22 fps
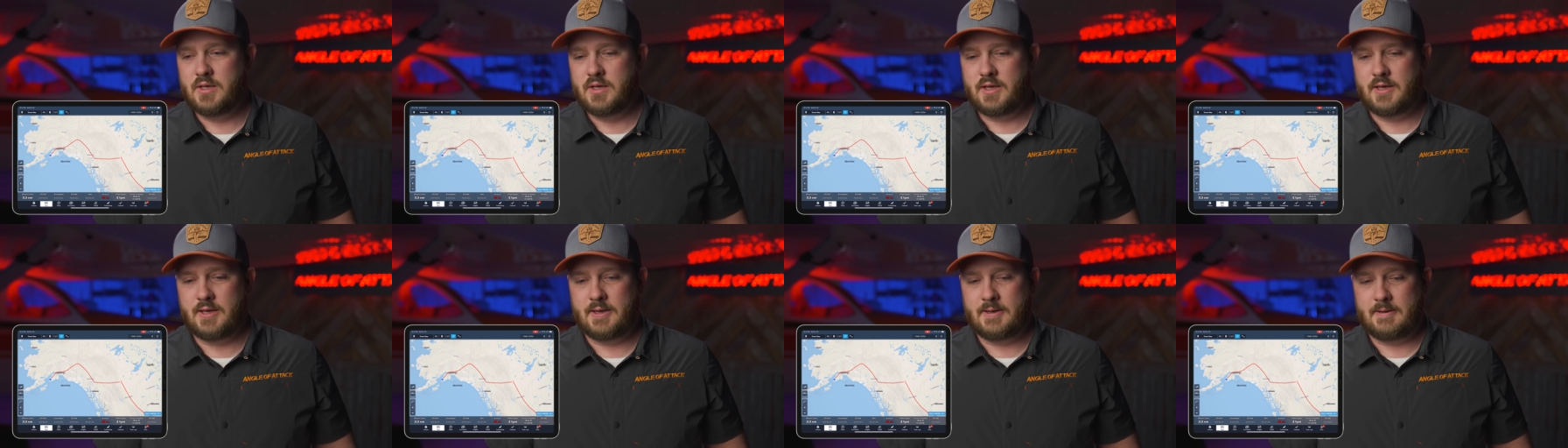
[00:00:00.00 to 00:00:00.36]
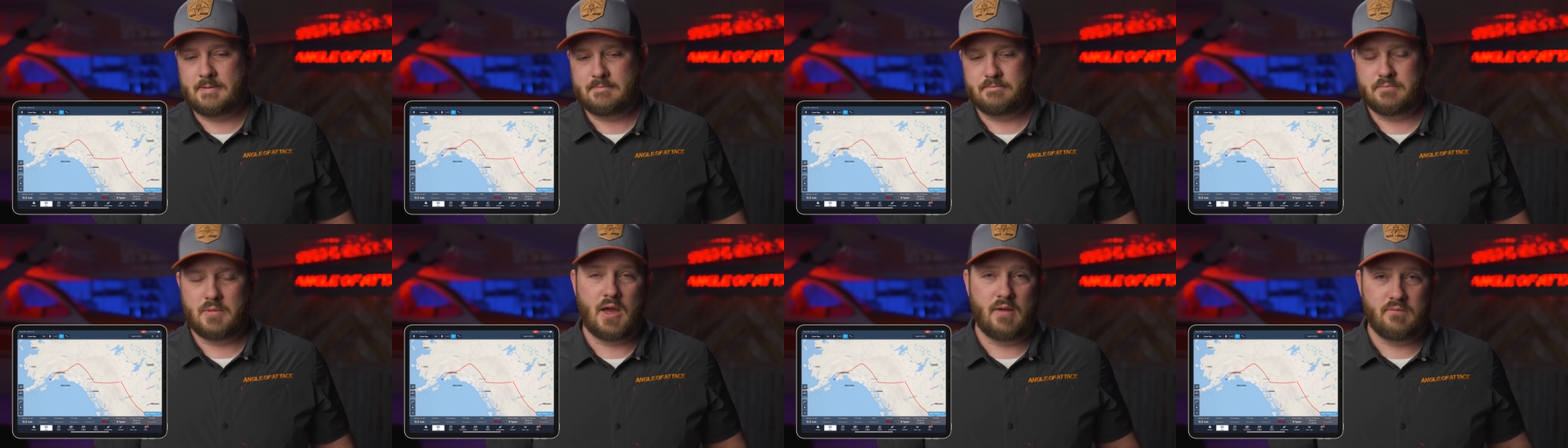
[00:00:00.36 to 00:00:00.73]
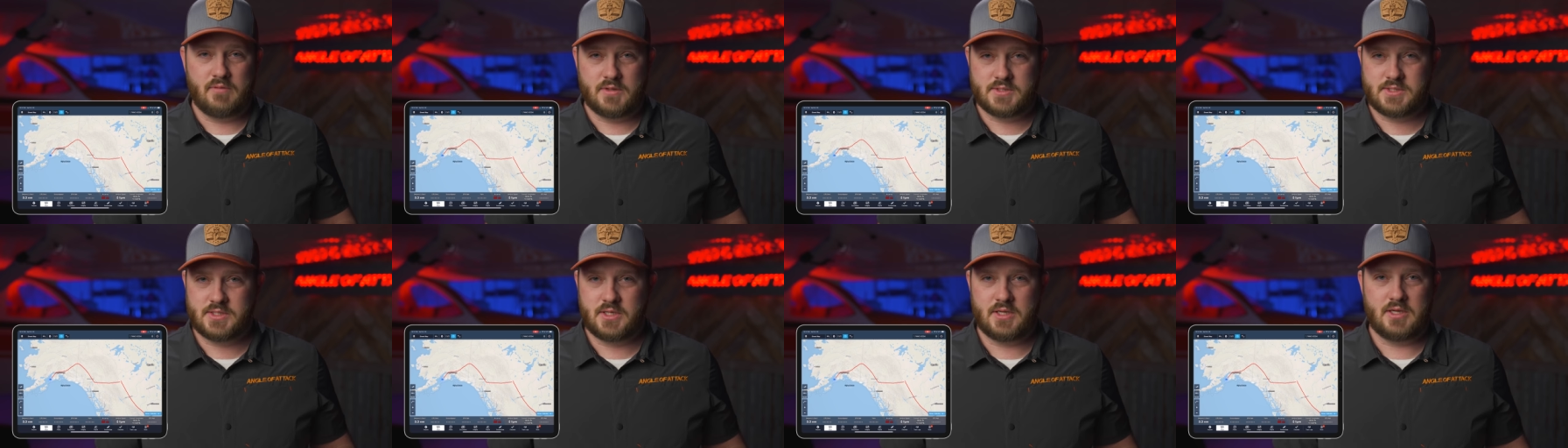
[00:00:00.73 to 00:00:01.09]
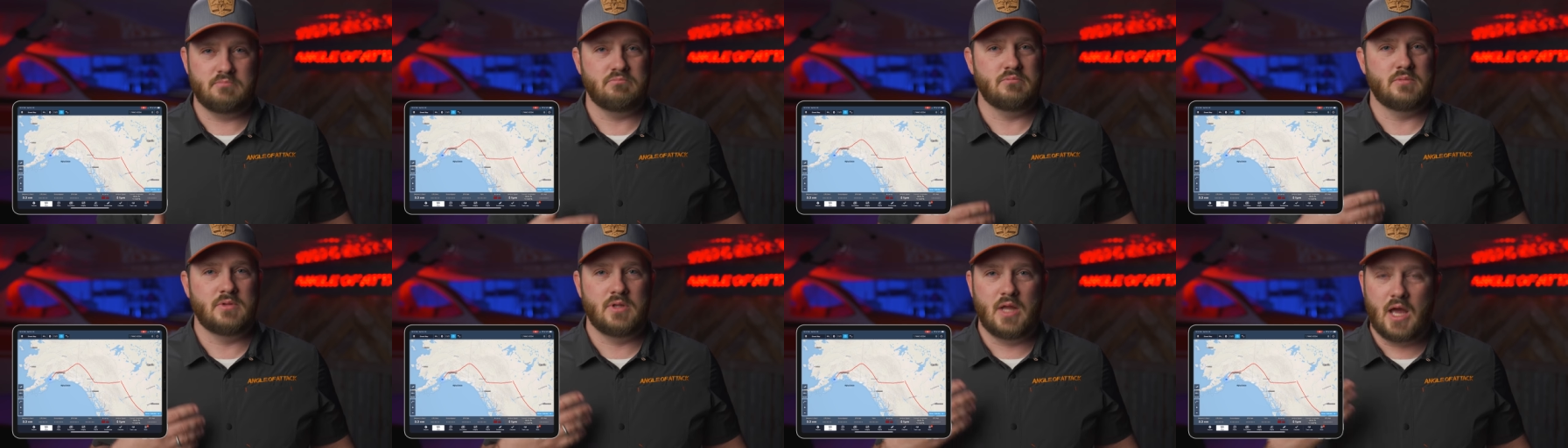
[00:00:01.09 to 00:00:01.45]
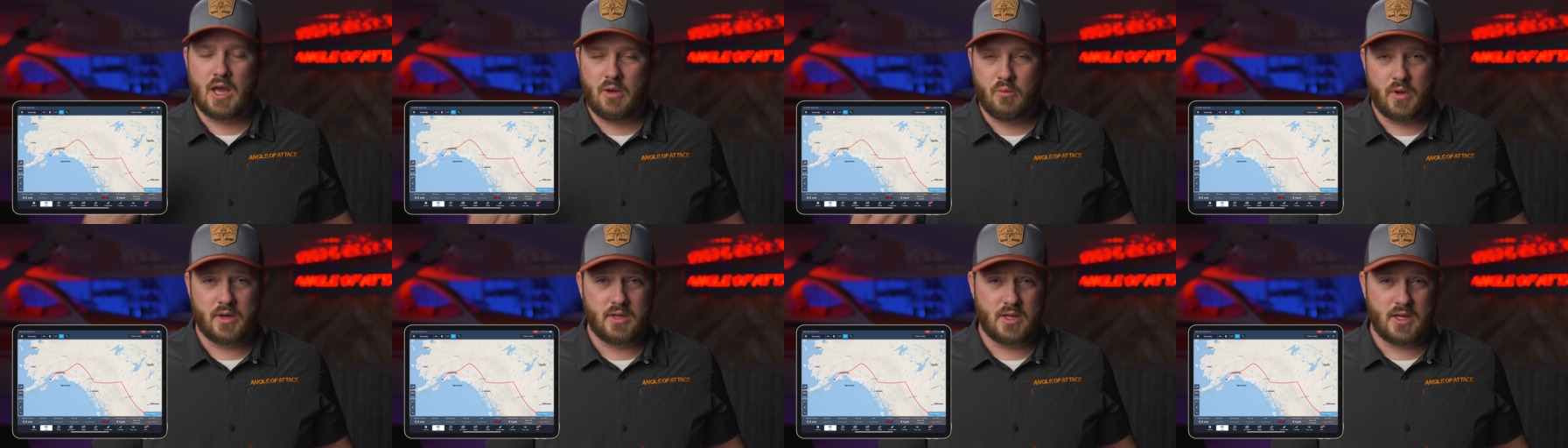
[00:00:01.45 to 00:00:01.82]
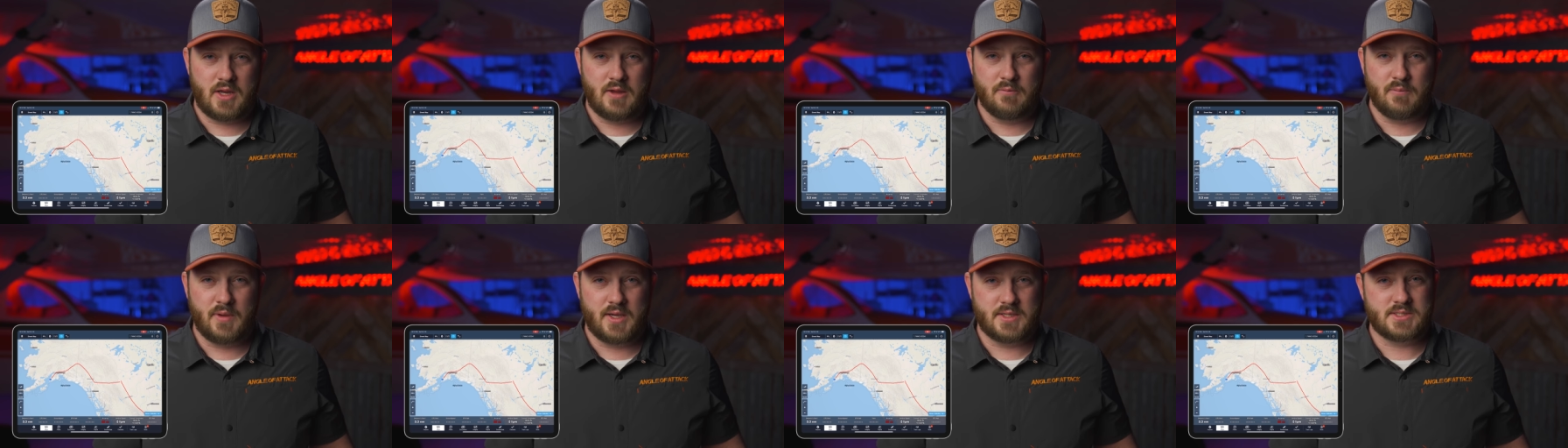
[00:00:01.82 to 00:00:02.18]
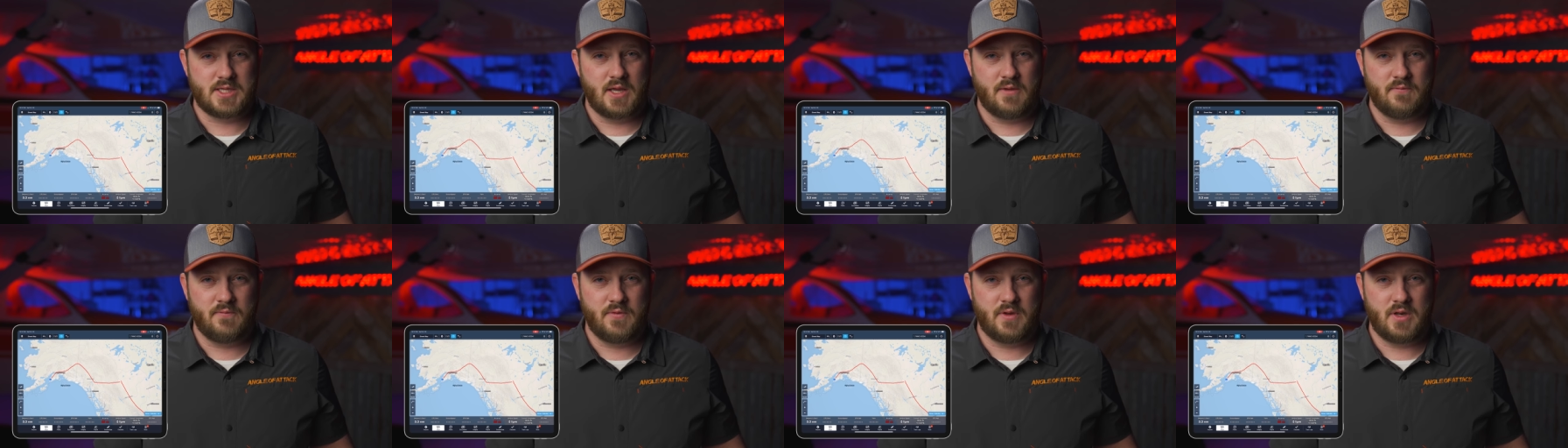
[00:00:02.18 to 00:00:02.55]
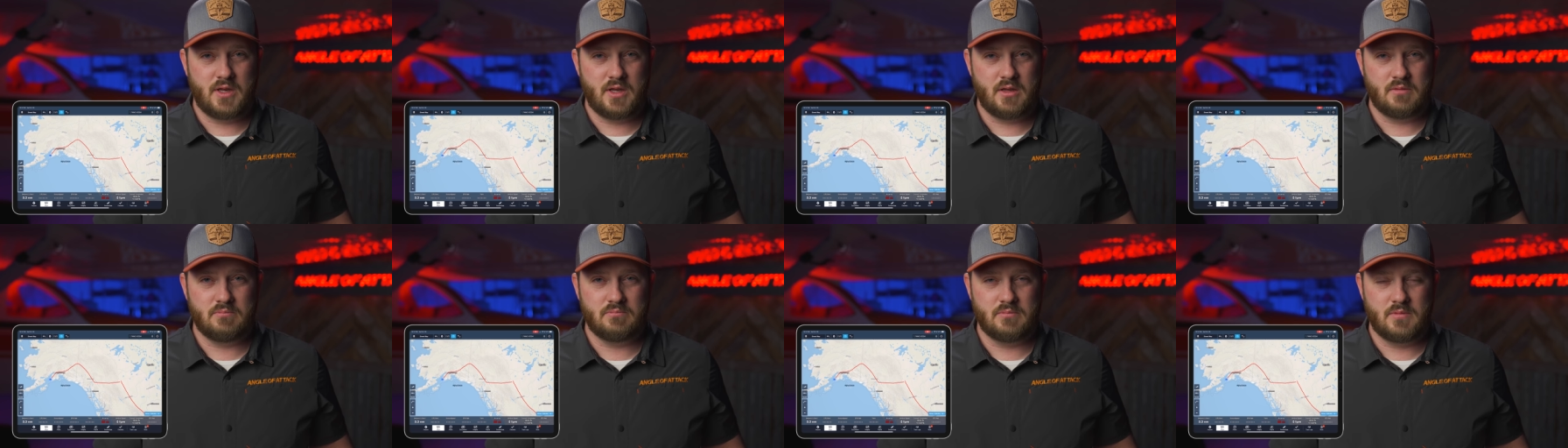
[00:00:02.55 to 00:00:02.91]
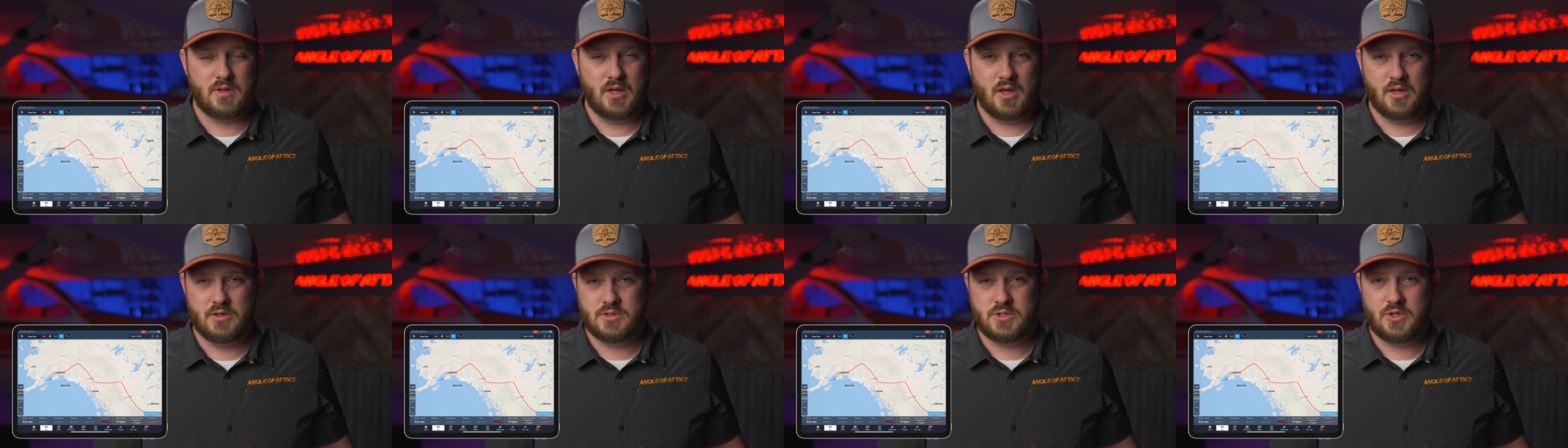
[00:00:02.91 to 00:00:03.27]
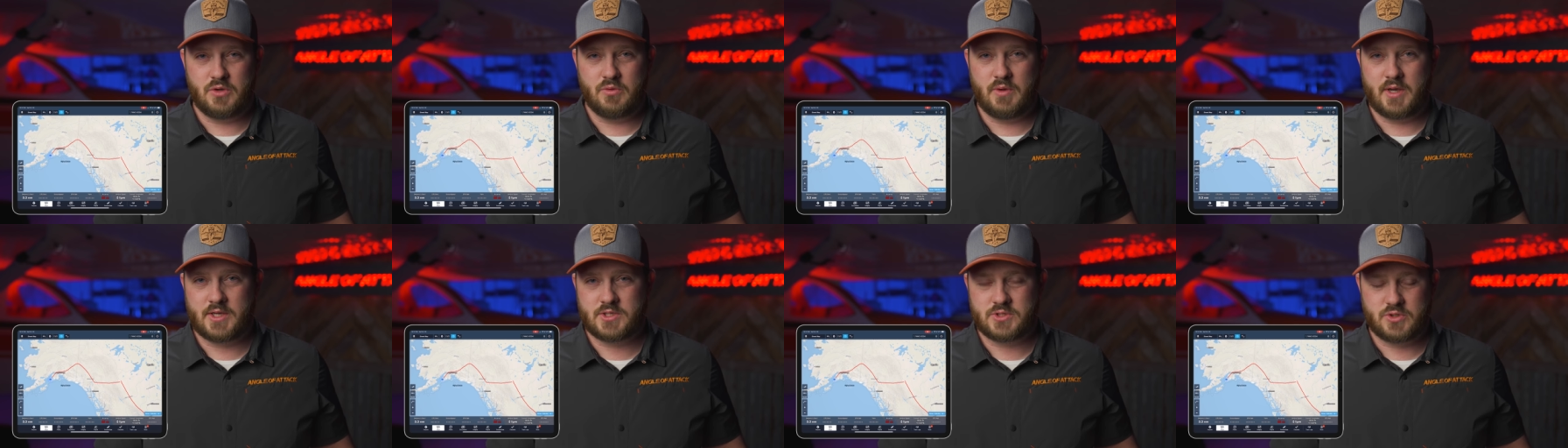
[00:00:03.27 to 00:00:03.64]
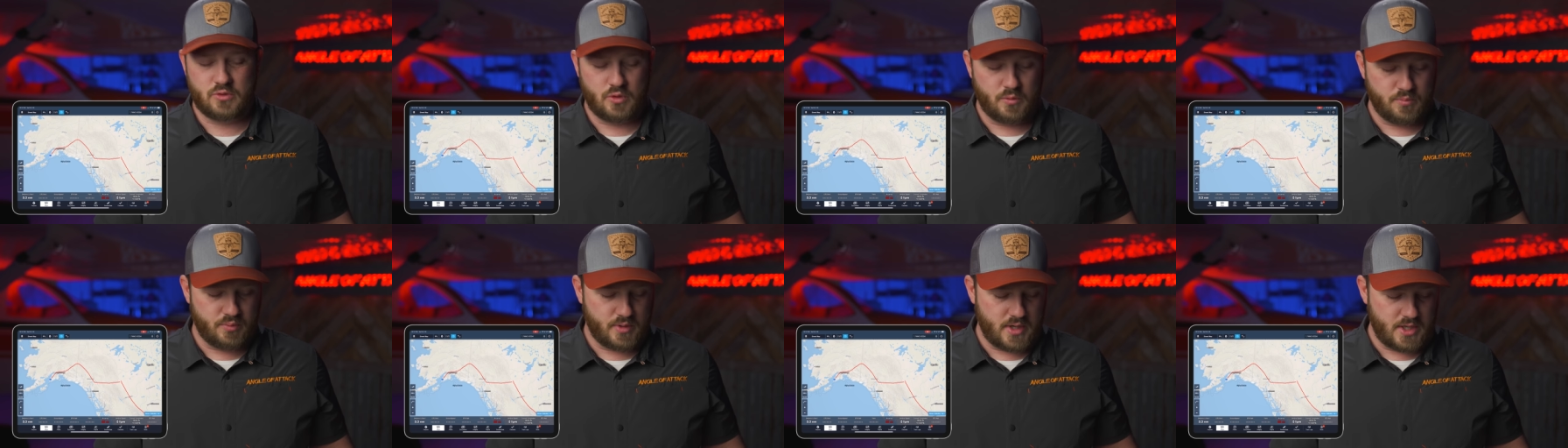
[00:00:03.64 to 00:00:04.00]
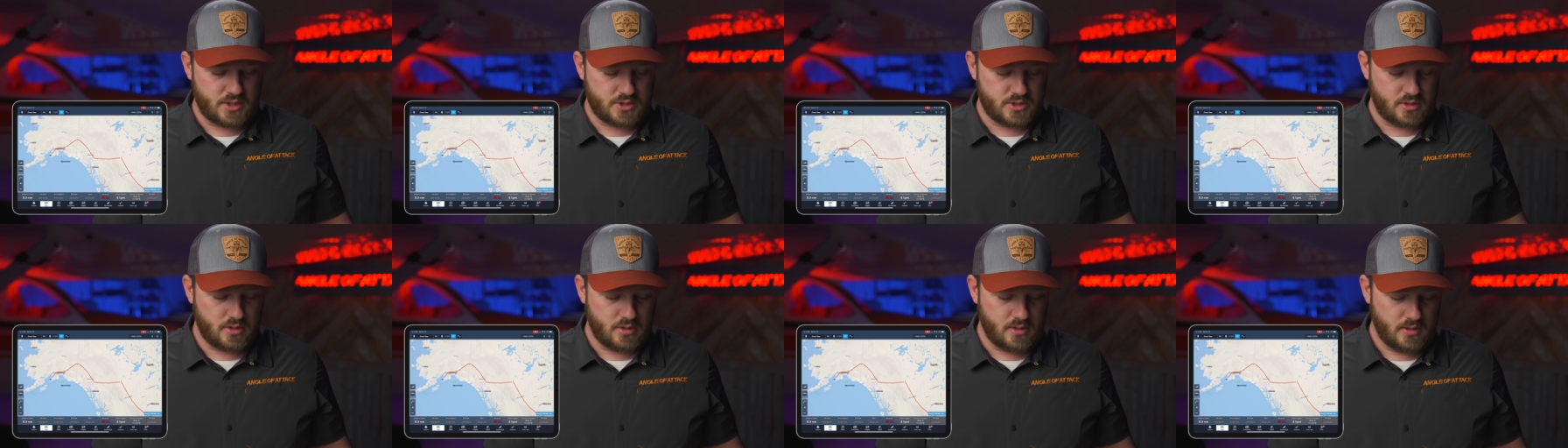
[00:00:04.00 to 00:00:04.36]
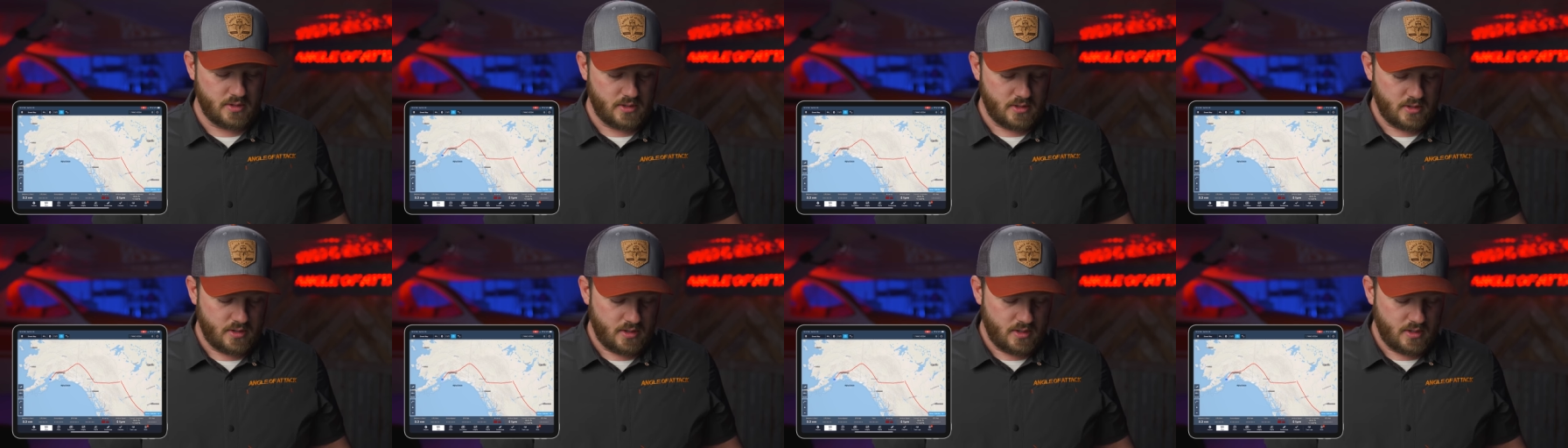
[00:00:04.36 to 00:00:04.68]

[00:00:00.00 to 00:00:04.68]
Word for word: Um, obviously, not wanting to give myself any undue external pressure,